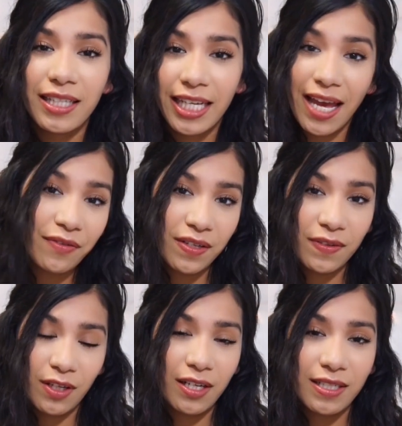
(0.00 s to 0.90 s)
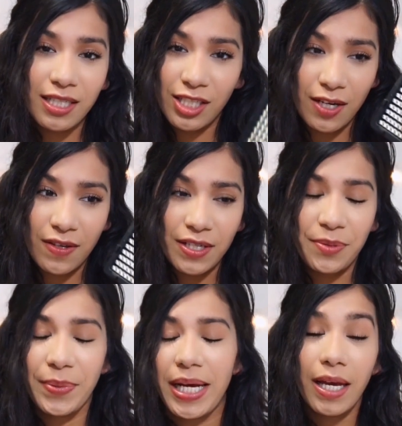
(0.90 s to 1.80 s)
haven't even thought to share this,
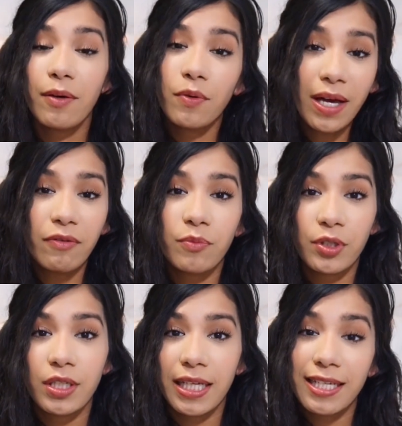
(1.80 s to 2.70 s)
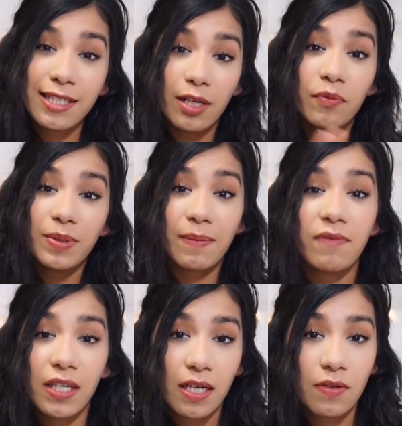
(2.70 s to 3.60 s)
but I will have more like self-tape
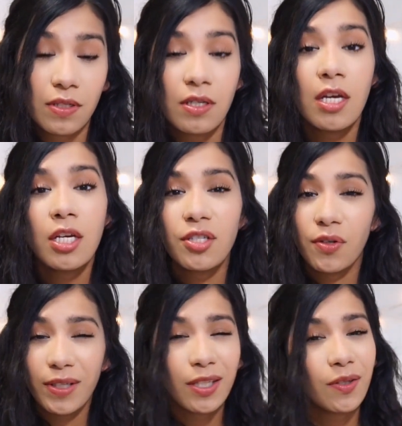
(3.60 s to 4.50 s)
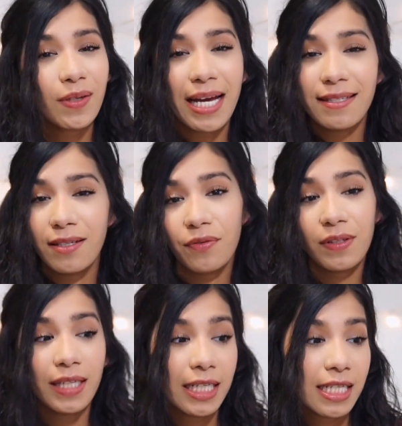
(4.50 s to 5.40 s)
videos and showing you guys different
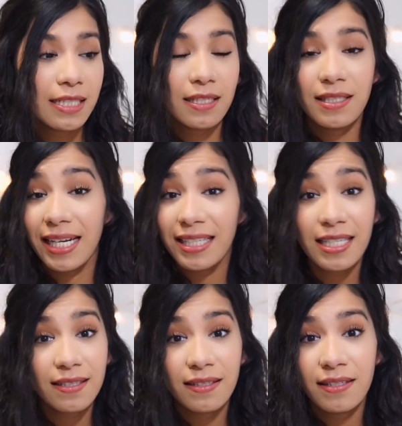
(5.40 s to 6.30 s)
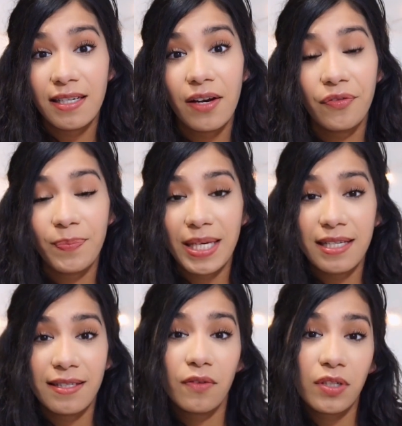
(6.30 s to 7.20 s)
lightings and techniques and stuff,
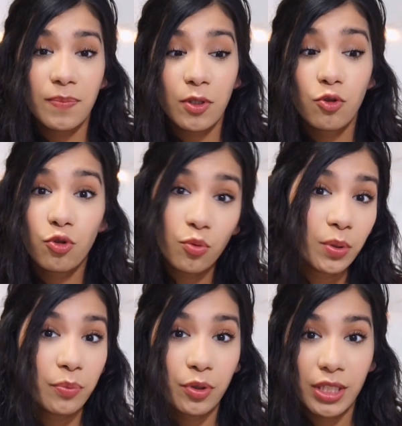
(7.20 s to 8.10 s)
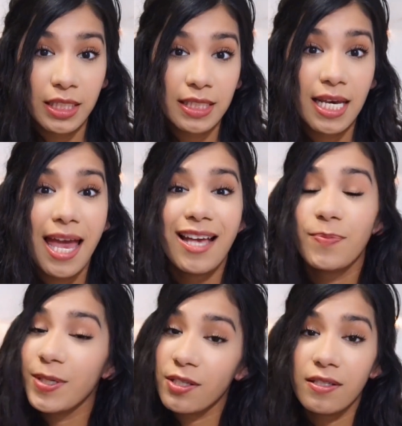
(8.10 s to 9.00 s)
because self-tapes are super important,
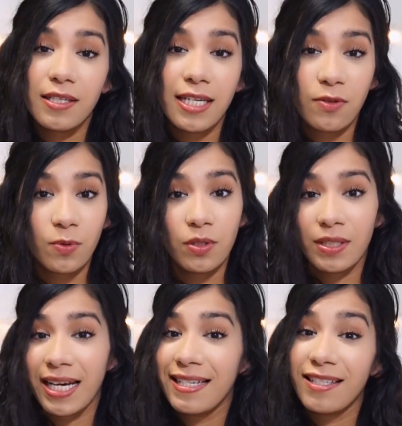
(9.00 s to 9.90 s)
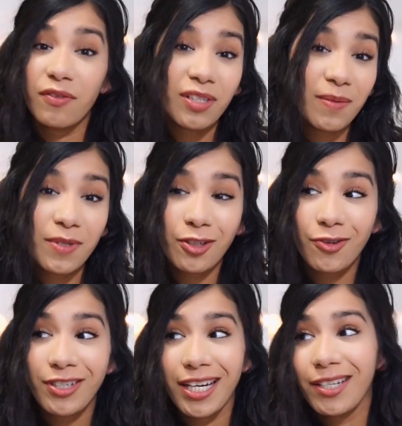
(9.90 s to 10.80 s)
especially in today's world, guys. Self-tapes aren't
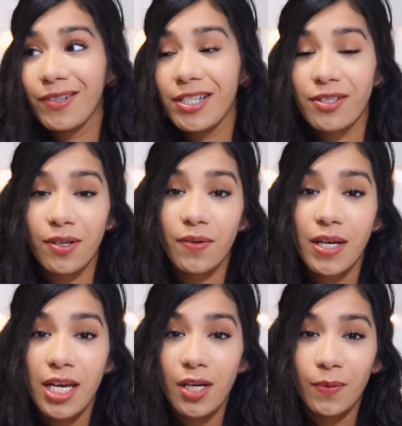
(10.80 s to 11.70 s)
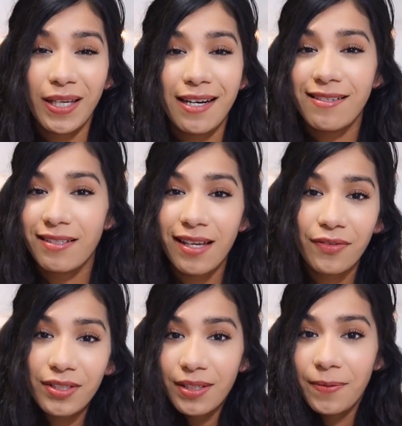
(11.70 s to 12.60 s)
going anywhere, so we kind of just
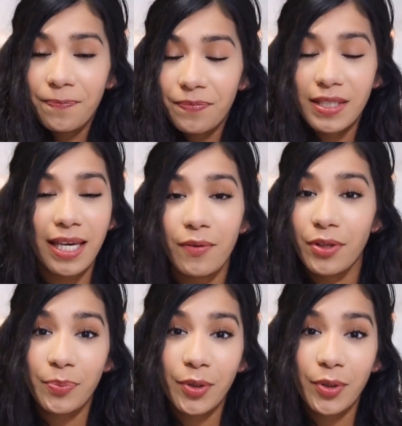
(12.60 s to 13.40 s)
have to get with the